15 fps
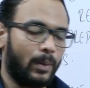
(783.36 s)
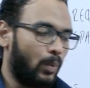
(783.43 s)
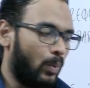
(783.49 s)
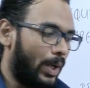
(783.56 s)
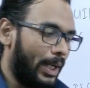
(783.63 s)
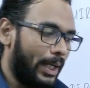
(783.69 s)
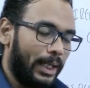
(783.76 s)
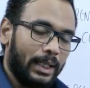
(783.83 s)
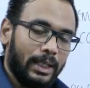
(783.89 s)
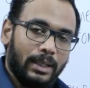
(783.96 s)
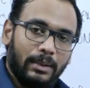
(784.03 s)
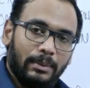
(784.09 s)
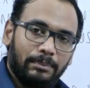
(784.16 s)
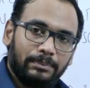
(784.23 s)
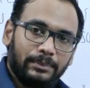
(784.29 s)

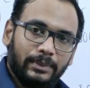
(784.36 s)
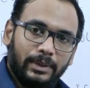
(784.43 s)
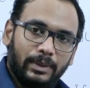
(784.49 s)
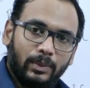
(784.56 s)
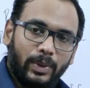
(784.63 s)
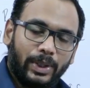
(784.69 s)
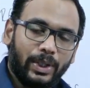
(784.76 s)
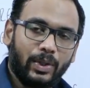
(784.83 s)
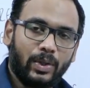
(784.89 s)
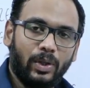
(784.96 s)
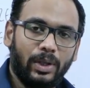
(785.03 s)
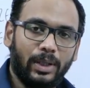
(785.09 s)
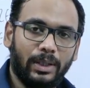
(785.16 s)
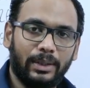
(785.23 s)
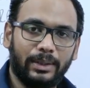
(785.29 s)
while
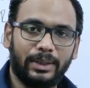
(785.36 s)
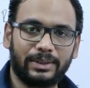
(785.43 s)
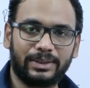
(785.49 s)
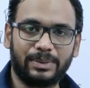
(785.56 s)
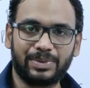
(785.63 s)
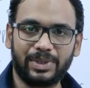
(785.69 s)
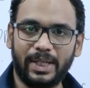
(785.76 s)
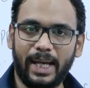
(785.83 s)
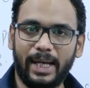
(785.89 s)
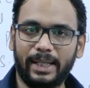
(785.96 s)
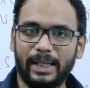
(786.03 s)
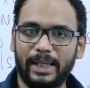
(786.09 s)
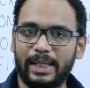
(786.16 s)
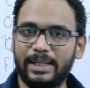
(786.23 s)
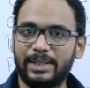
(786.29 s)
the
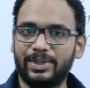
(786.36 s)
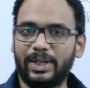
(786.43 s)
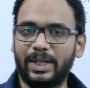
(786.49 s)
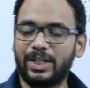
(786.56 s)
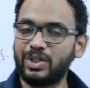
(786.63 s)
subsidiary is an